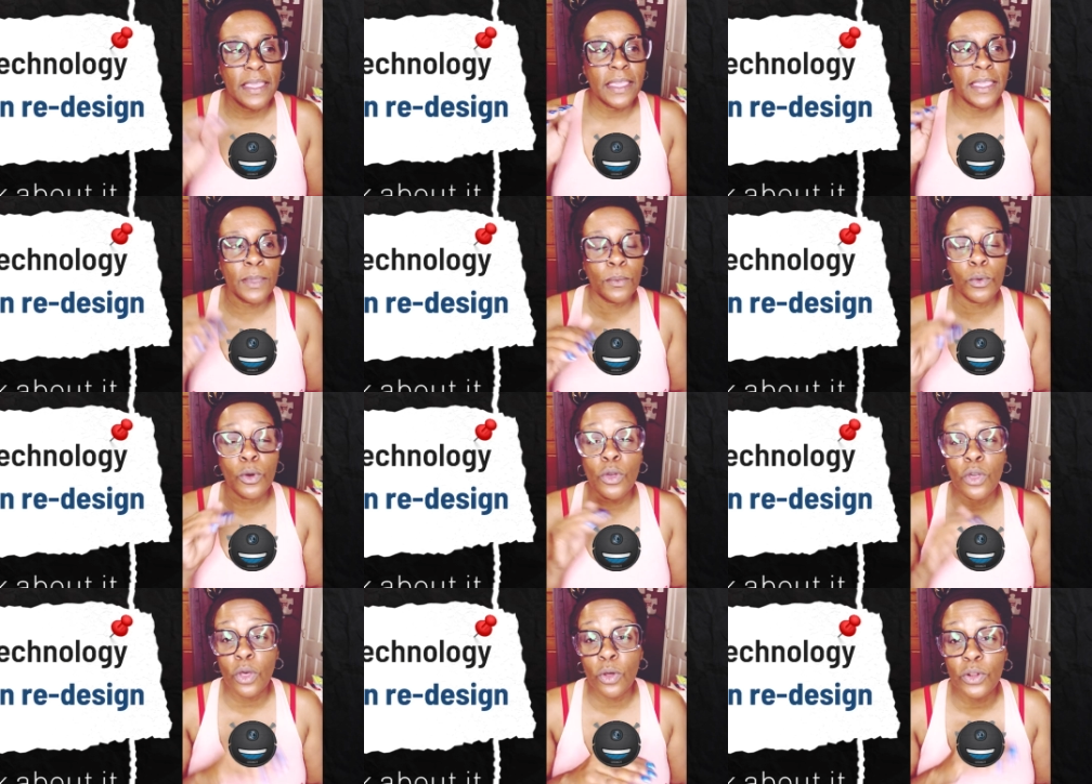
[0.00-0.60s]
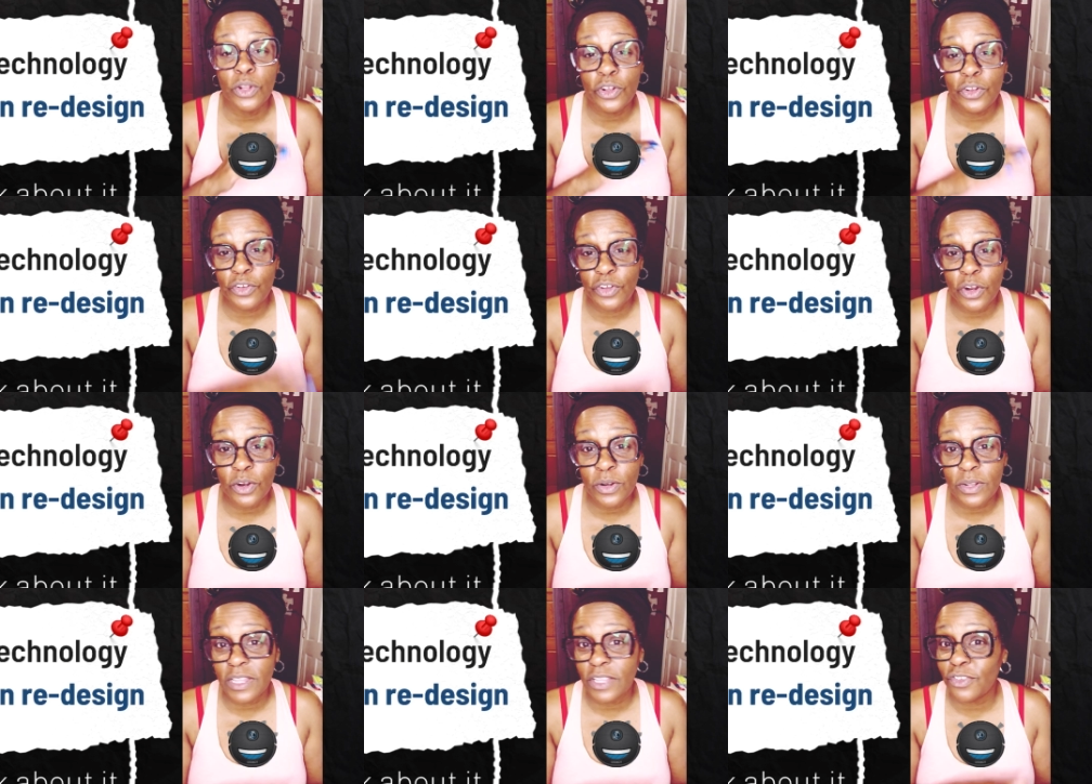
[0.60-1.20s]
It will go to
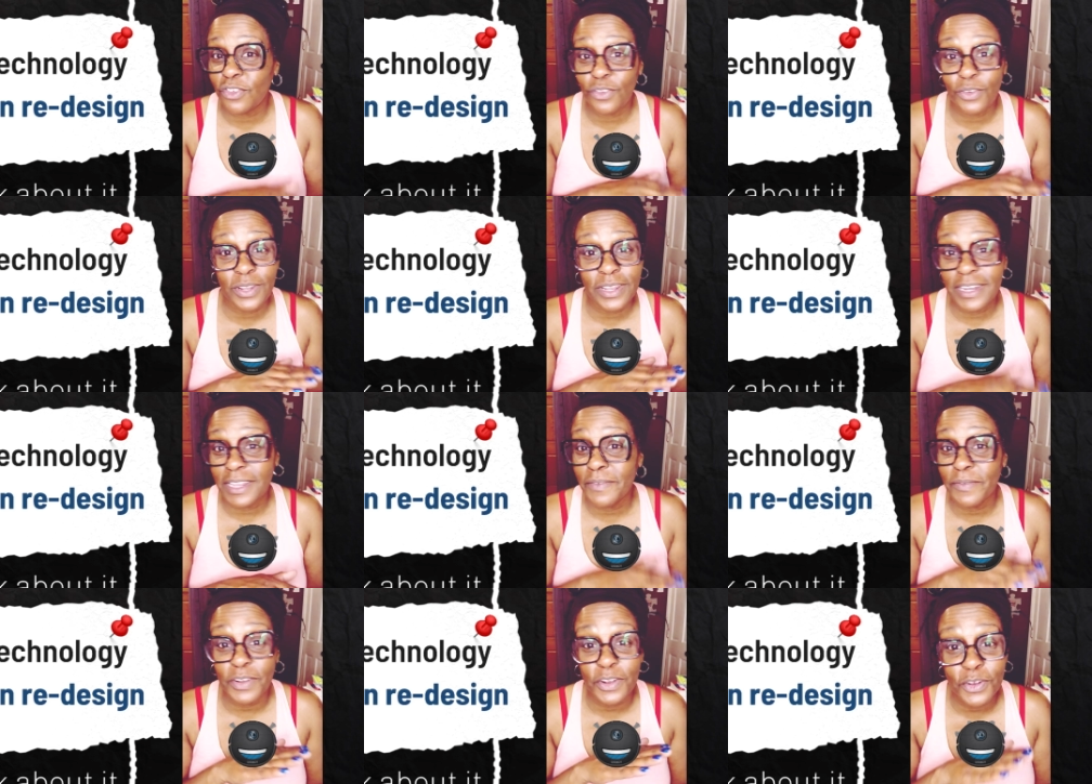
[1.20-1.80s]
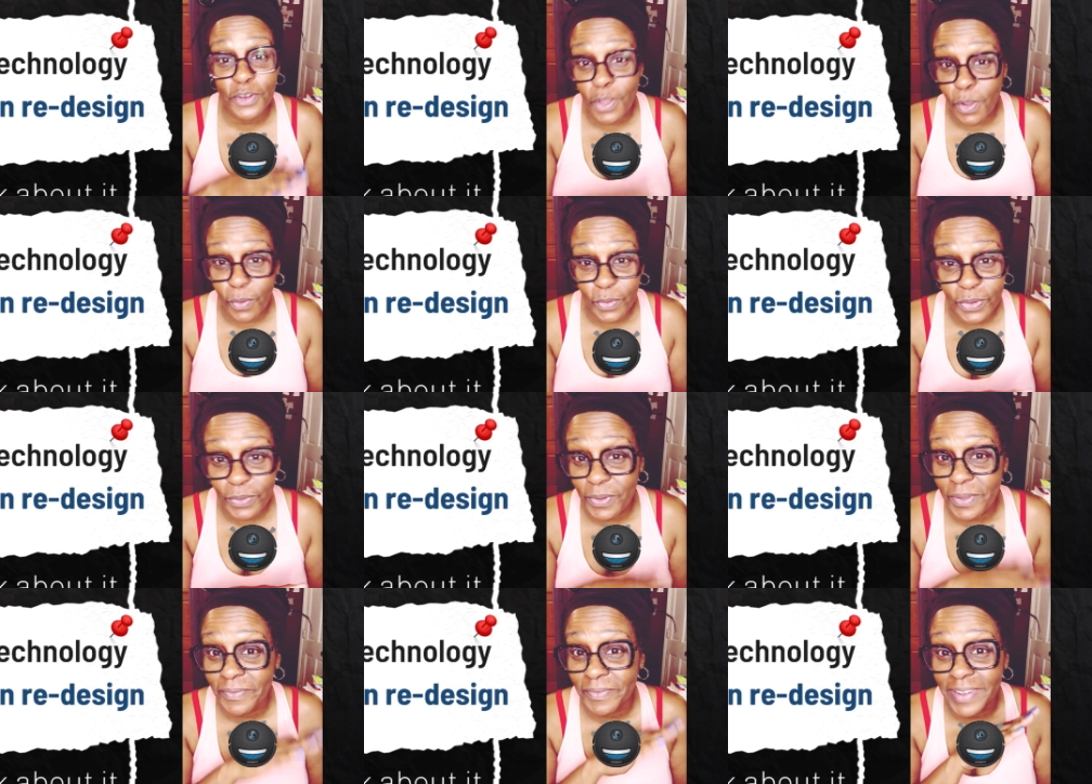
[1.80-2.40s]
dirt that you didn't even know
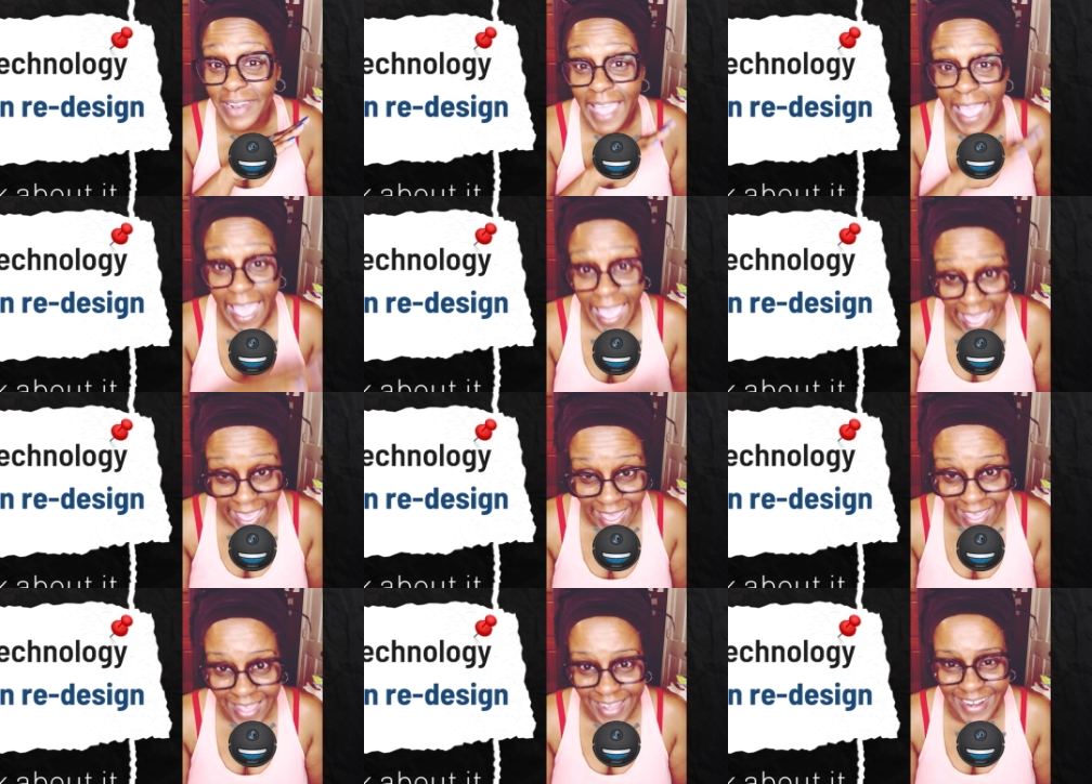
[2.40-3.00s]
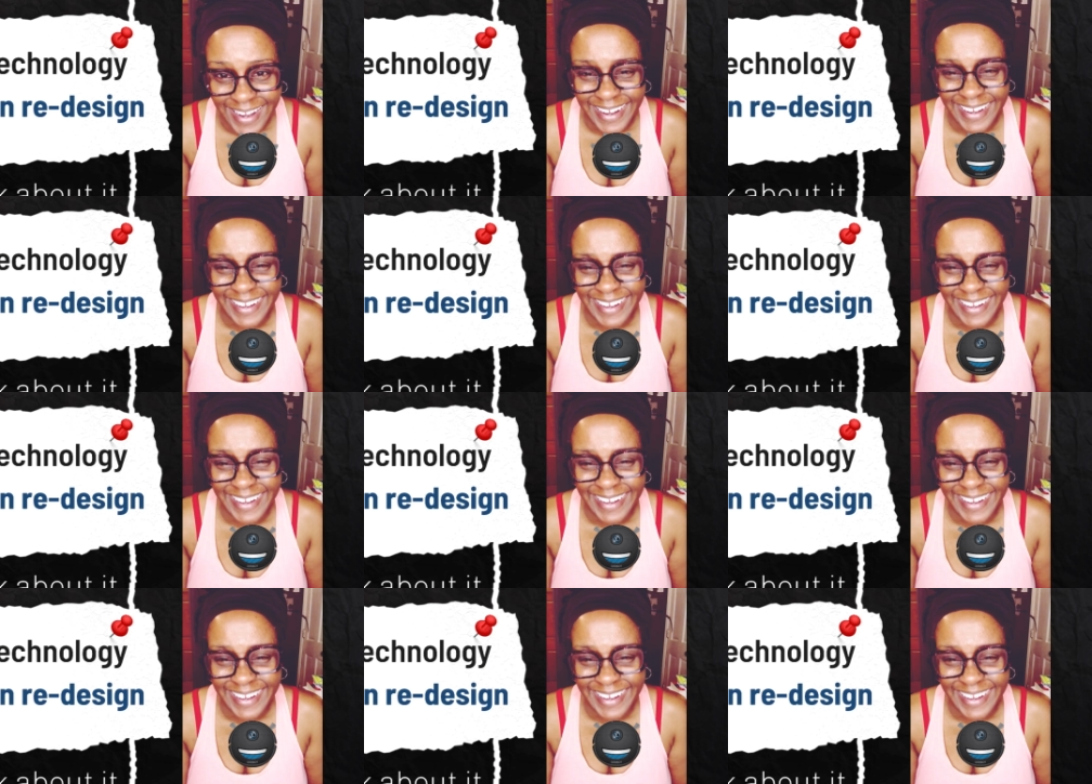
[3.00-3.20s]
you even had.